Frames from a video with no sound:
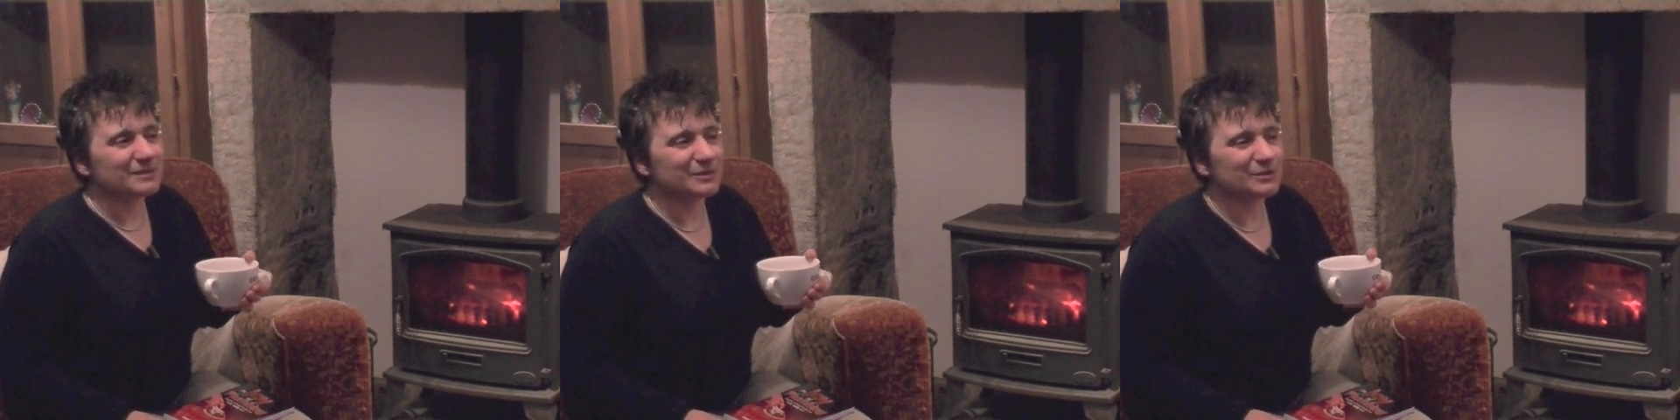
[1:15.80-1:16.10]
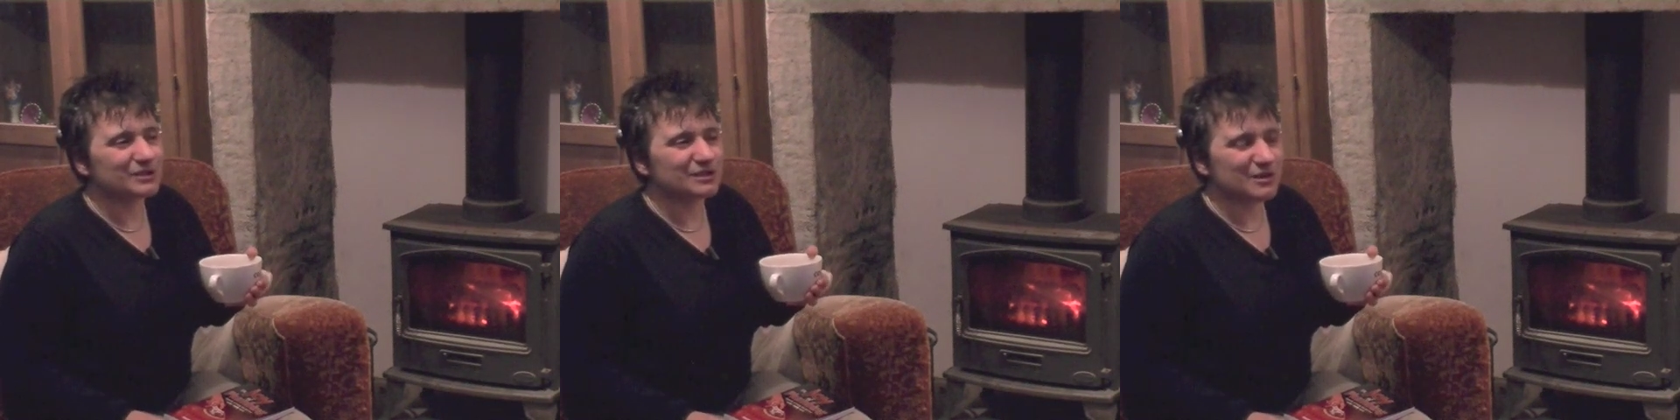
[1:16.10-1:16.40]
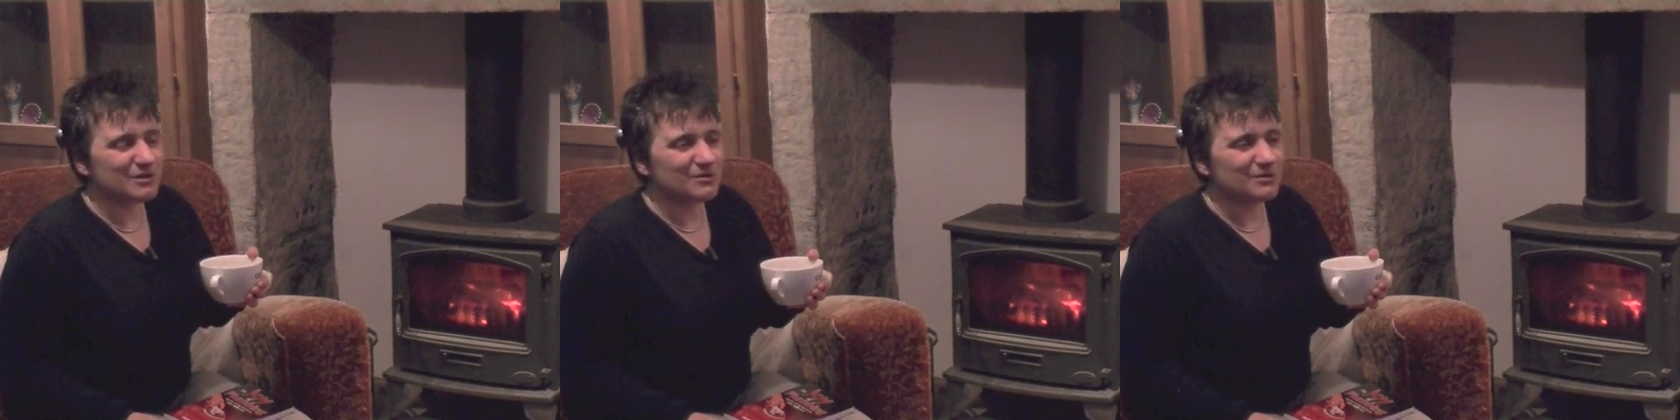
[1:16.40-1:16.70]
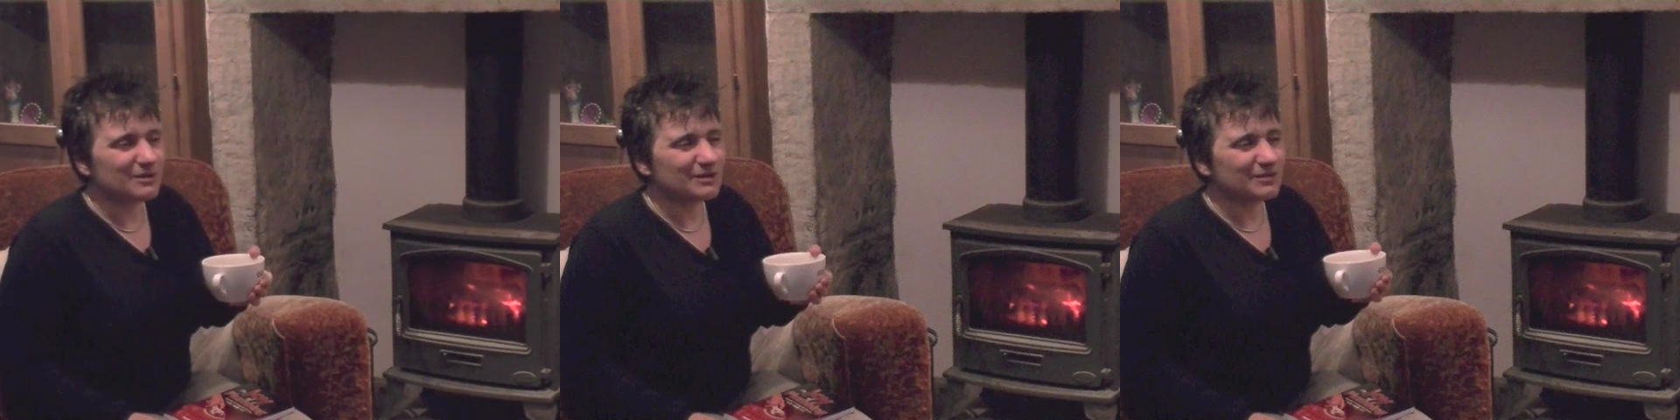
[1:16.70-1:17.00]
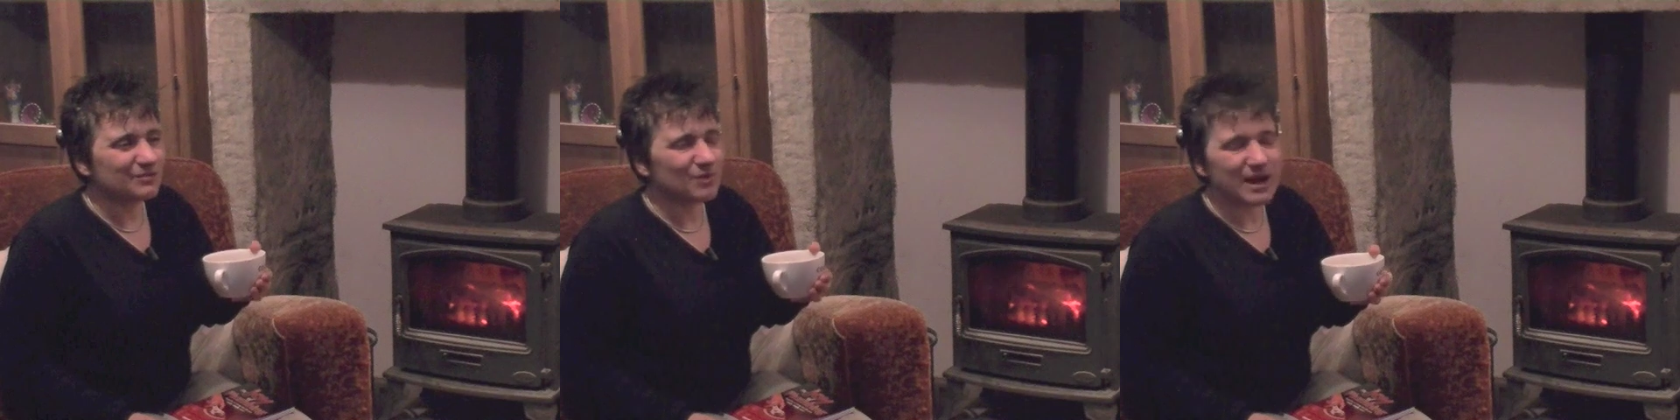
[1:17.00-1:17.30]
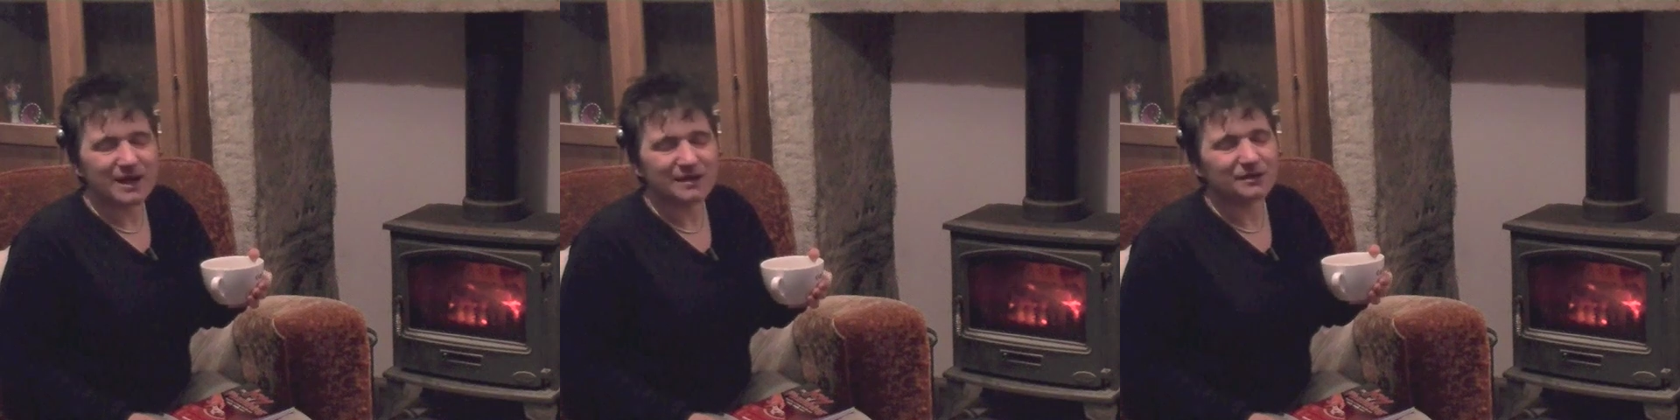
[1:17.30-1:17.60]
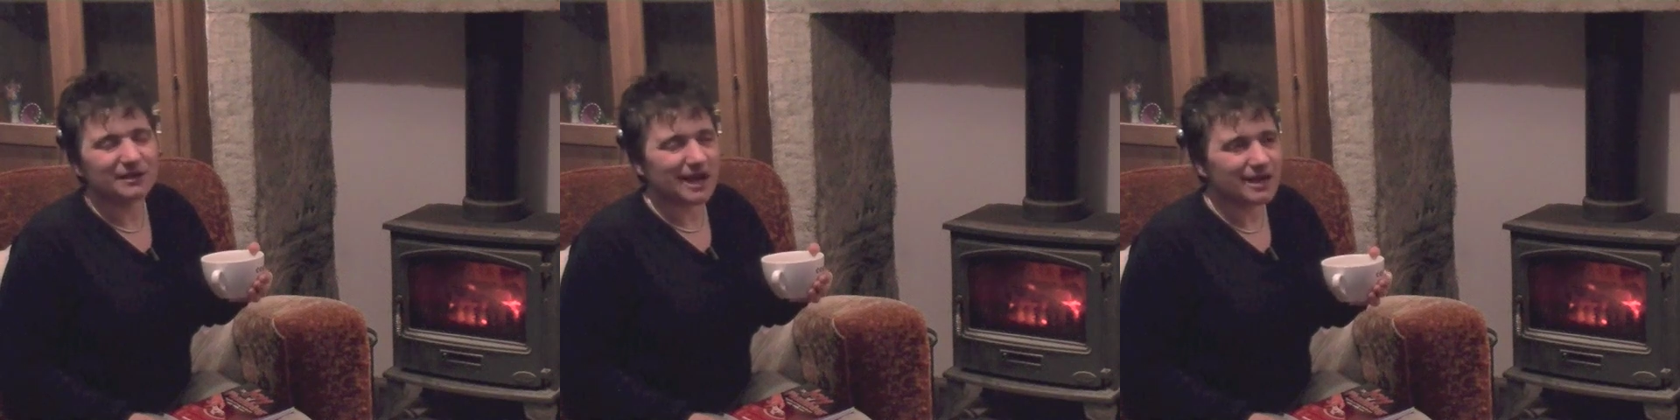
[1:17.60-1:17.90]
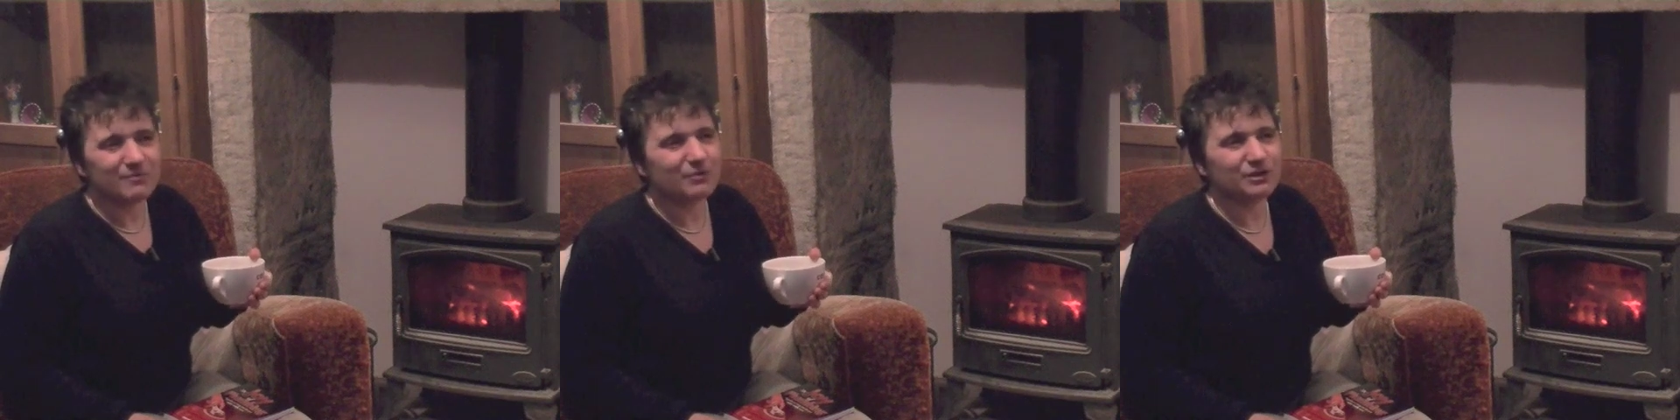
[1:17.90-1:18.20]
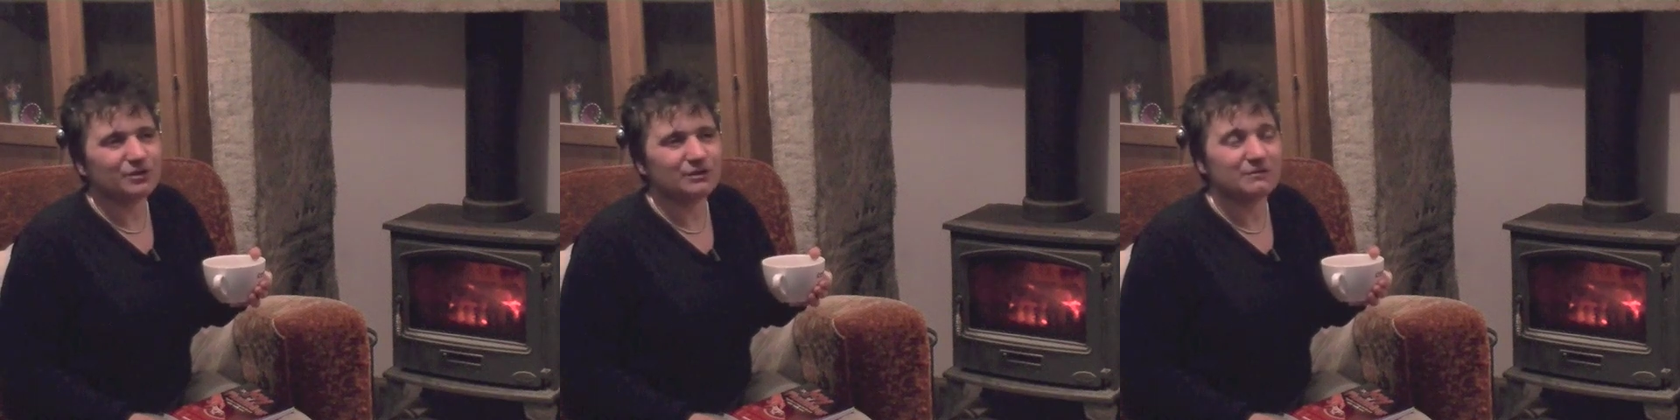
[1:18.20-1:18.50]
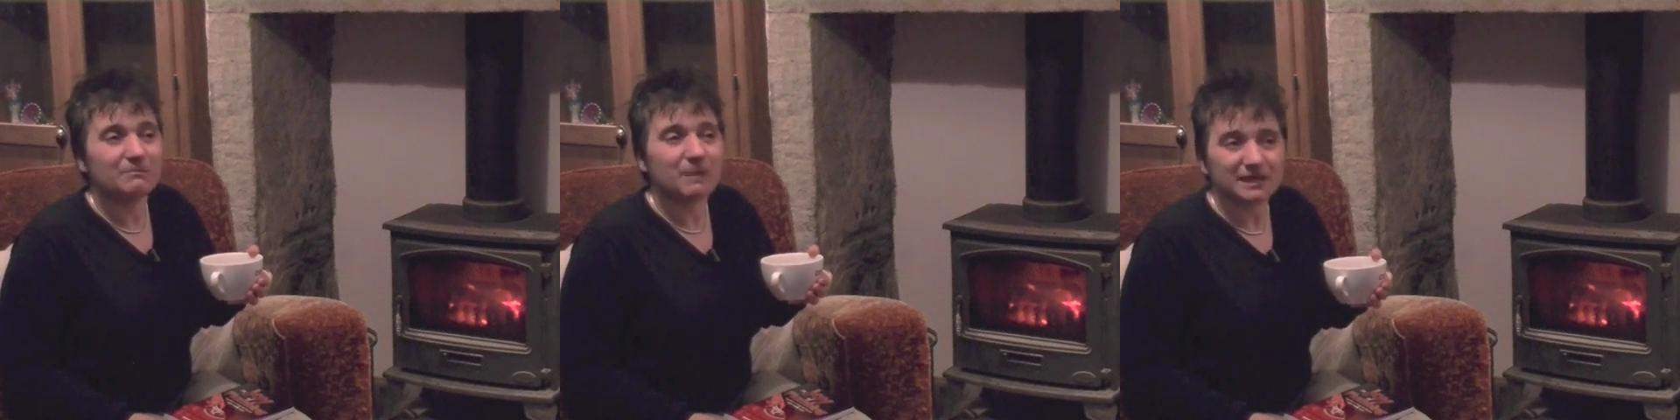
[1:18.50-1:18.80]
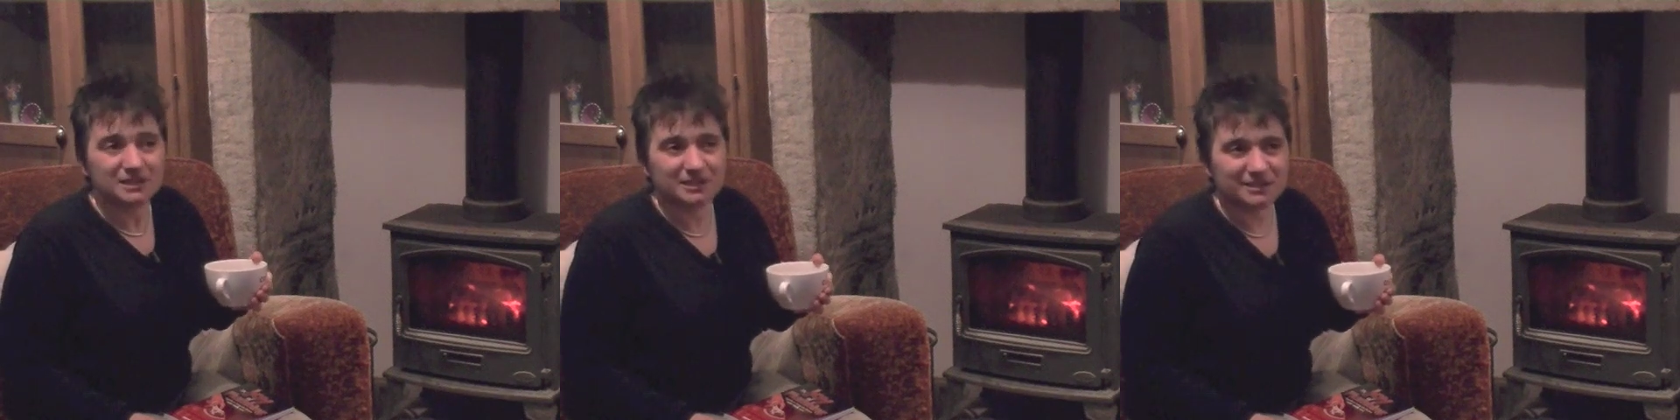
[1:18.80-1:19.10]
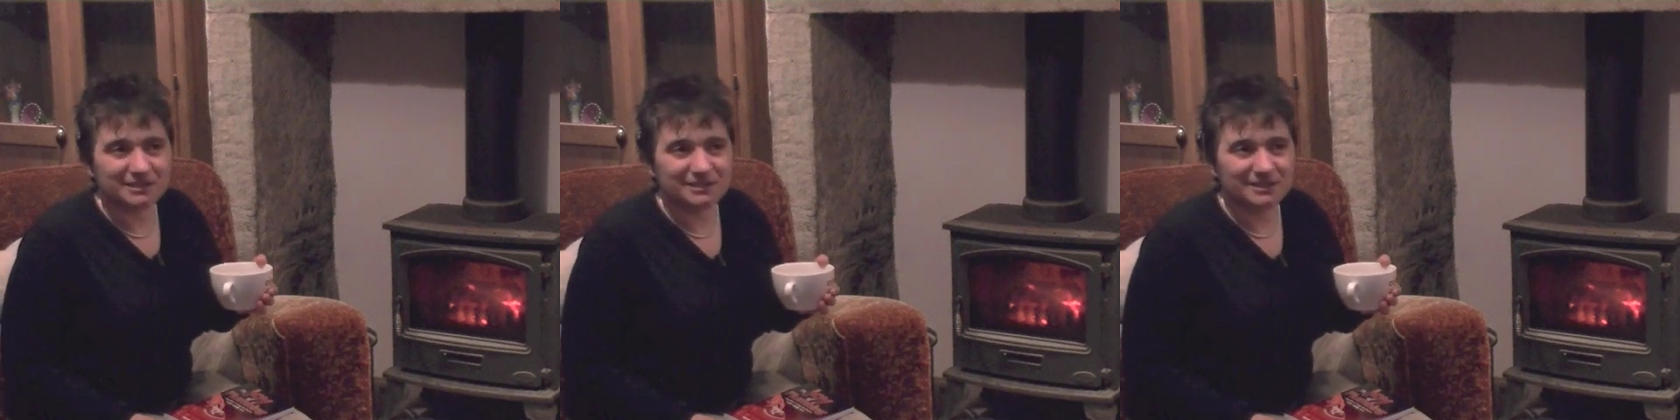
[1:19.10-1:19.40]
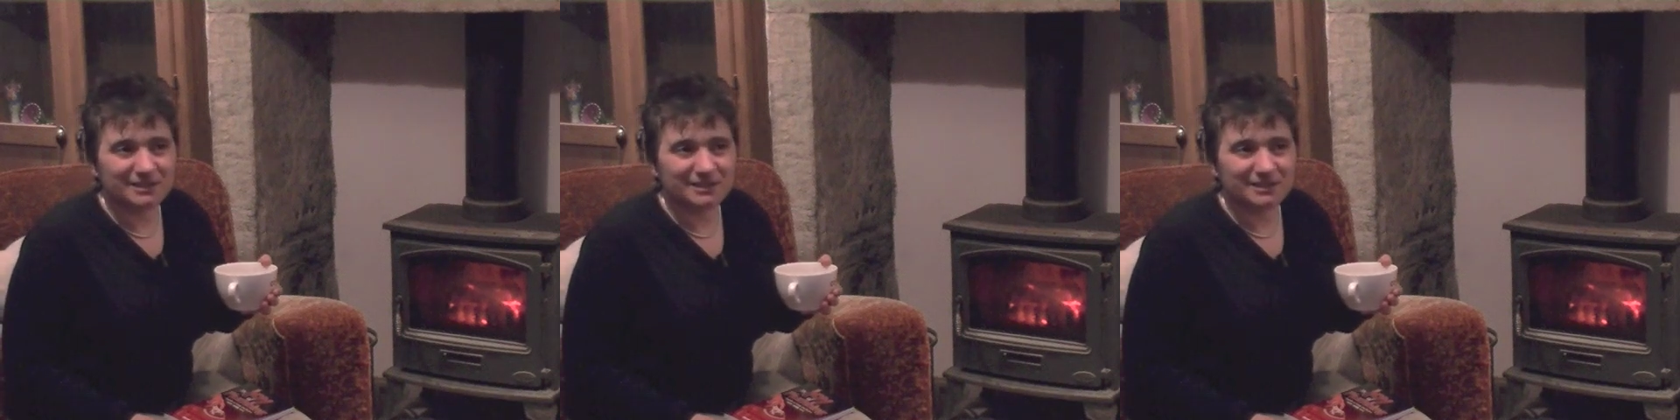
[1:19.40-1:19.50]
There was no way that anybody could have imagined